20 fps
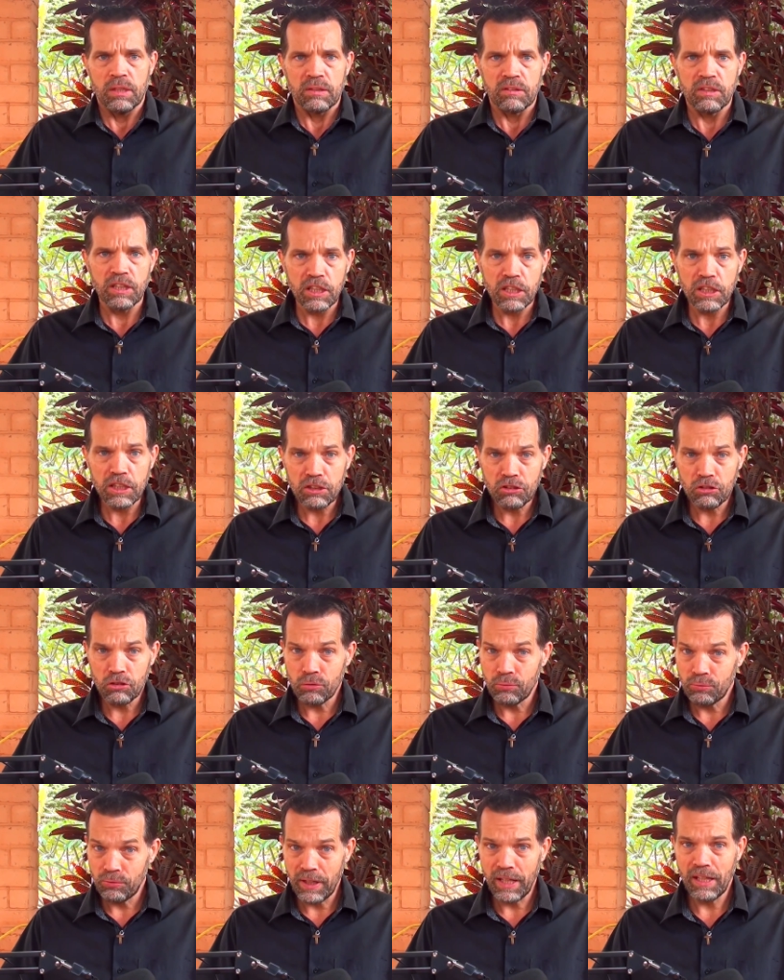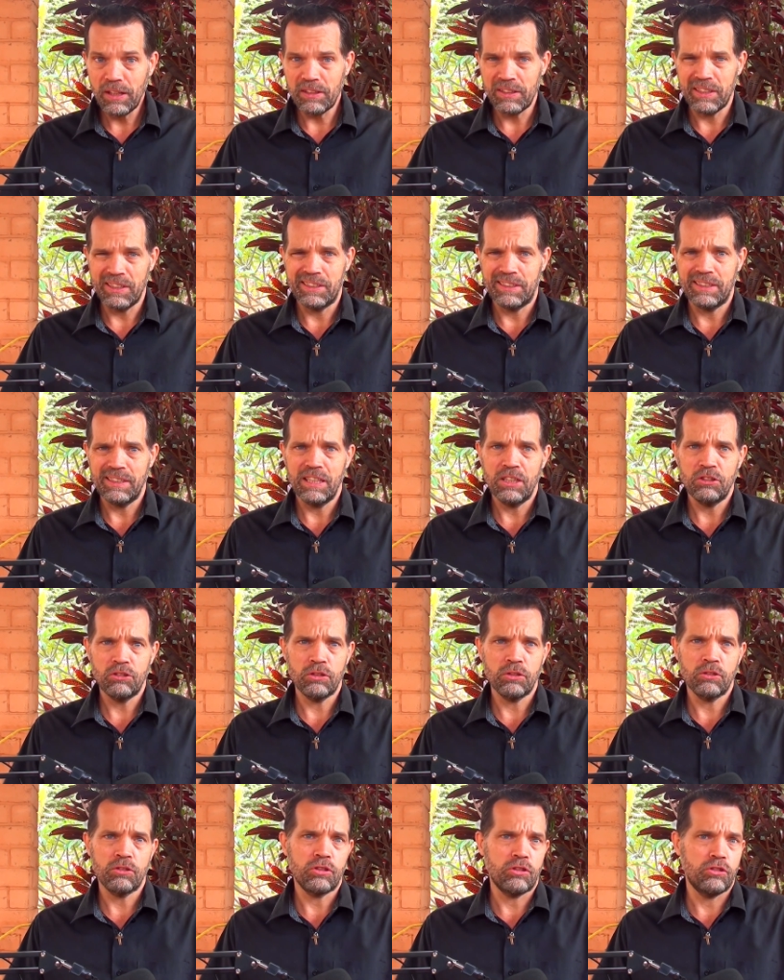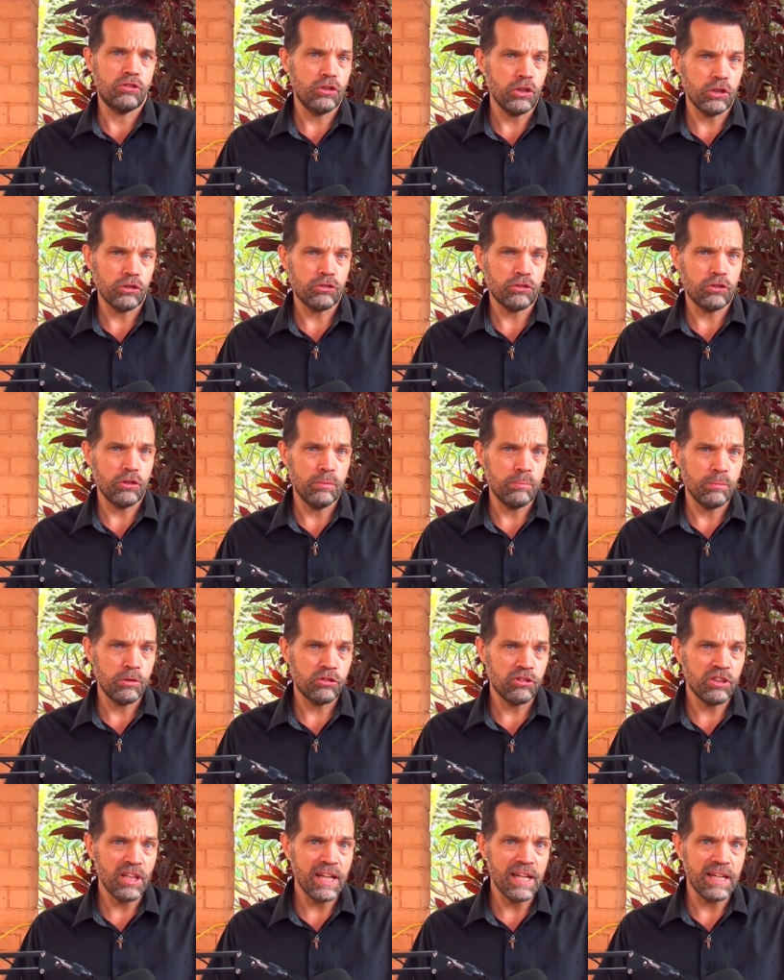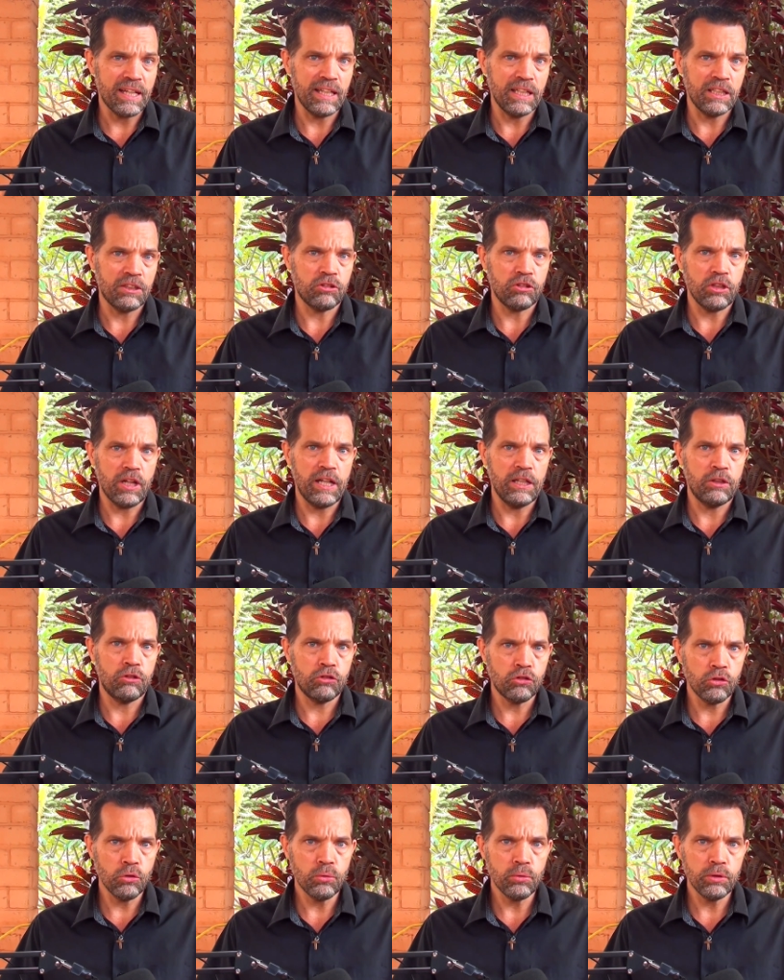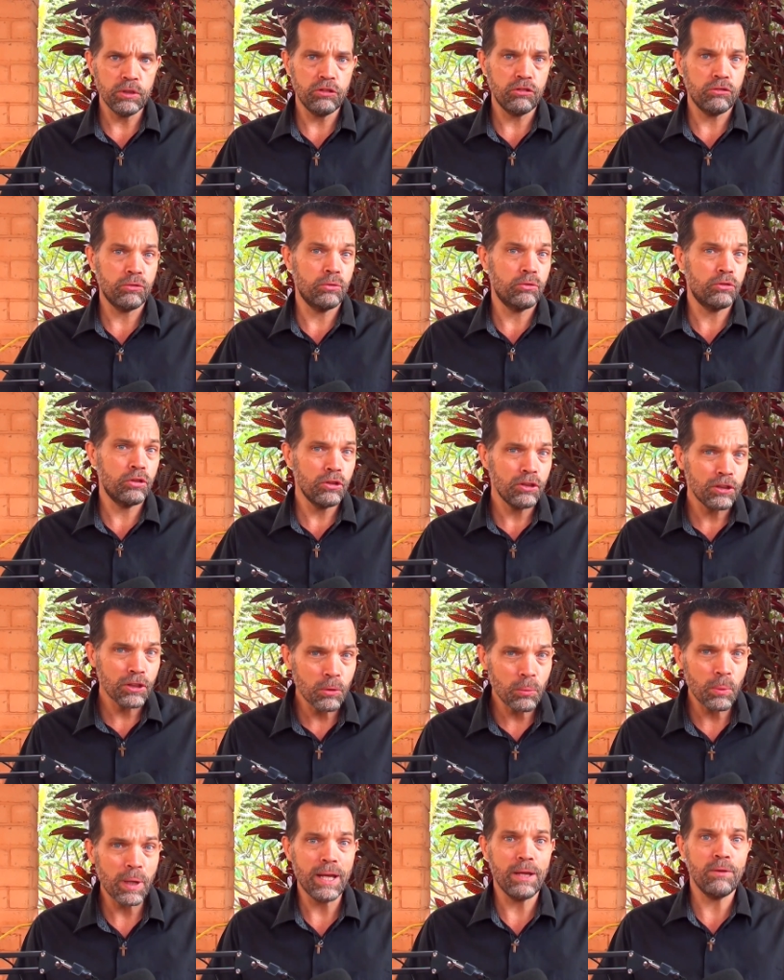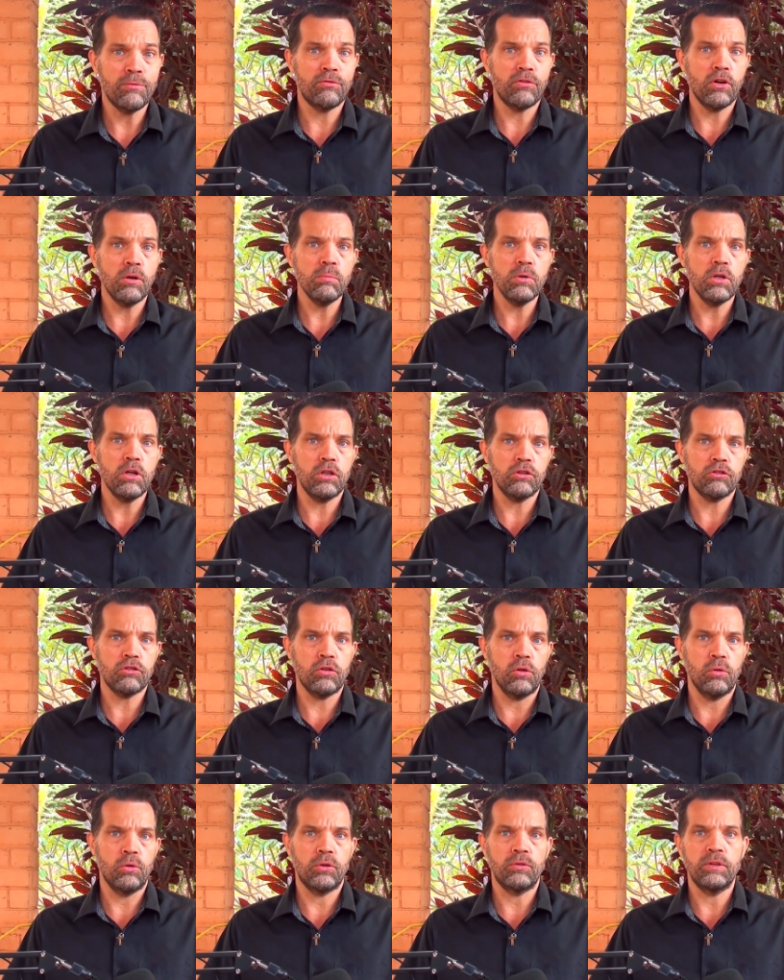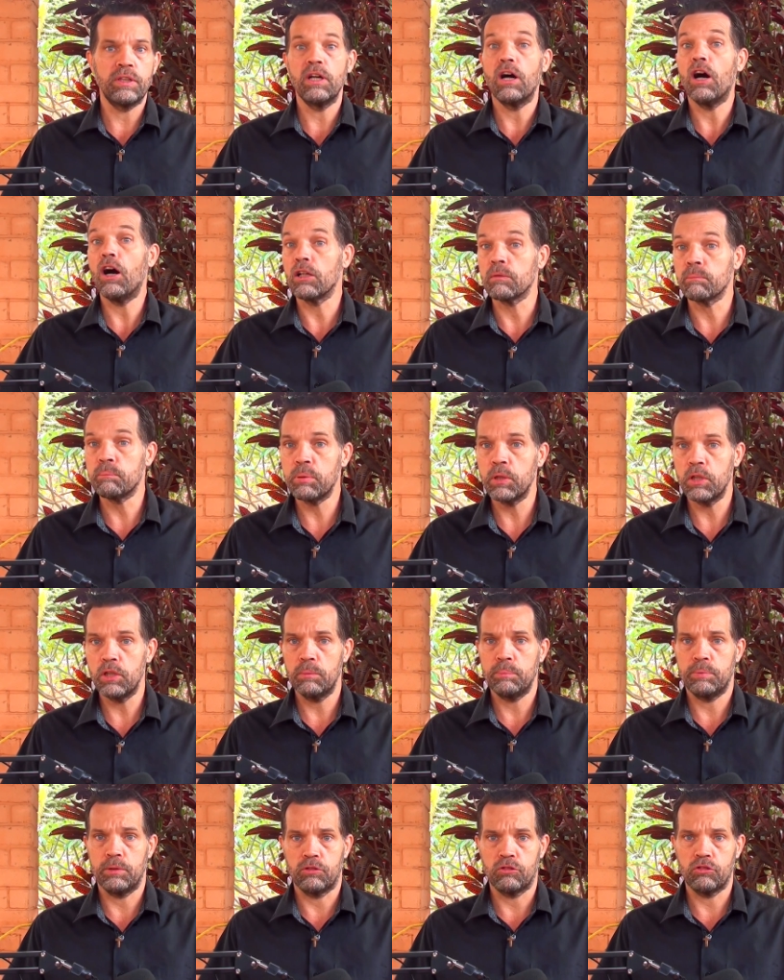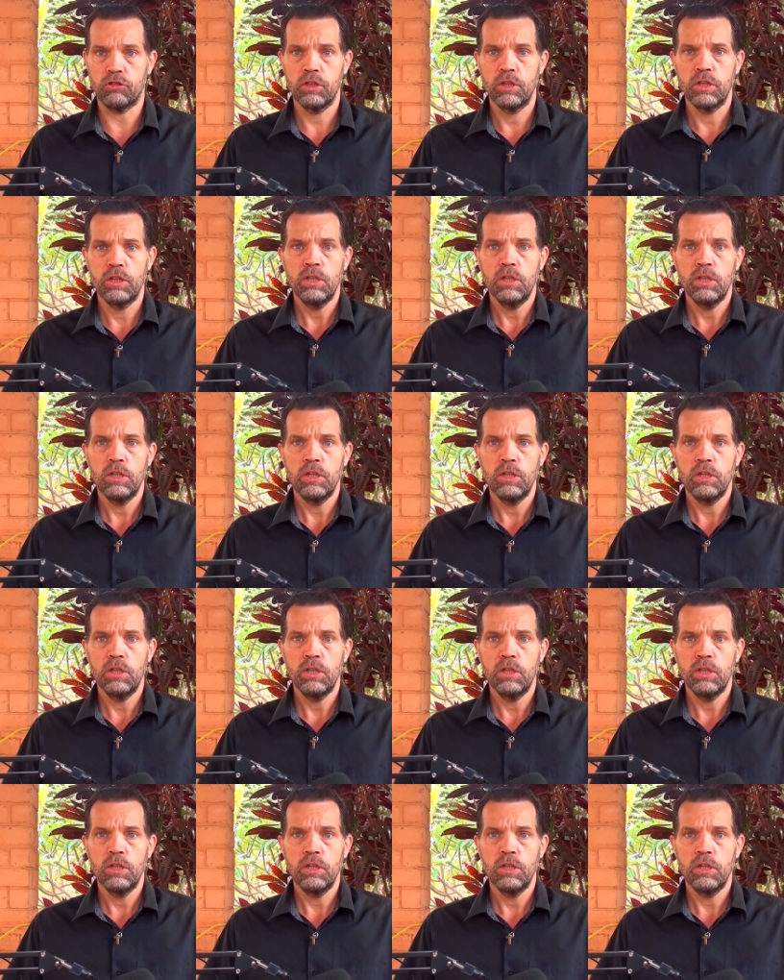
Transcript: This failure isn't just a mistake, it's a choice to turn away from God's glory on purpose.